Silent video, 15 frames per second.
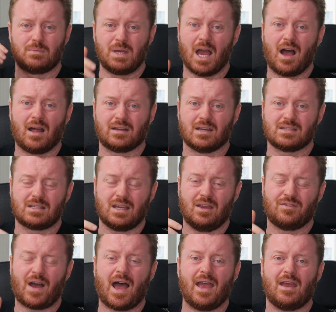To be honest,
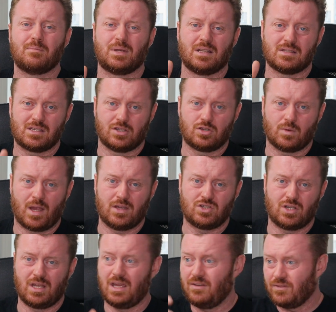if I am in a
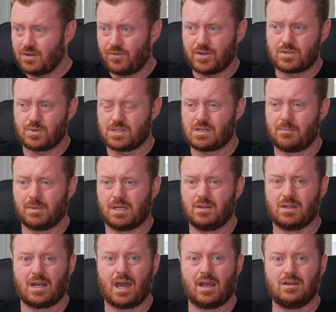situation, even if it's with somebody
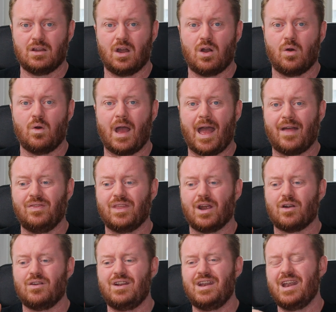that I know and
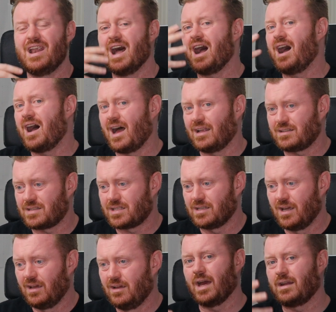they're not
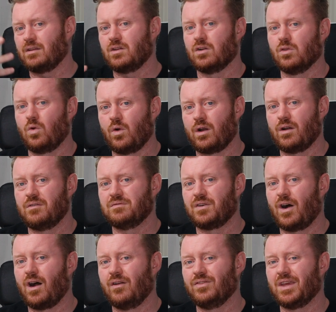getting their lawyer
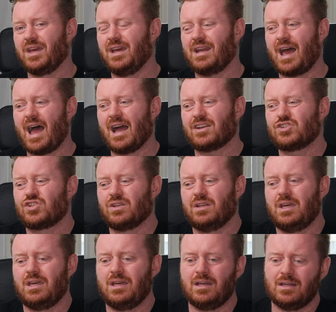involved, it
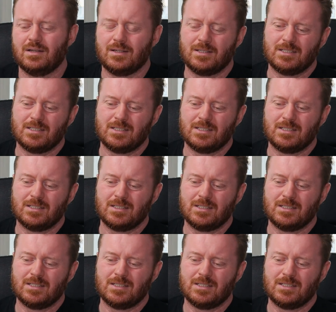actually